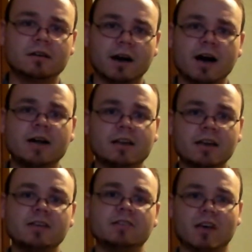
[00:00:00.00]
God
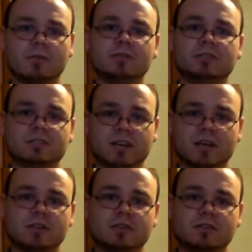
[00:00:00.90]
is able to
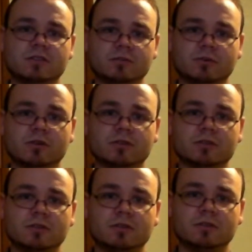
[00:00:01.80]
change this person.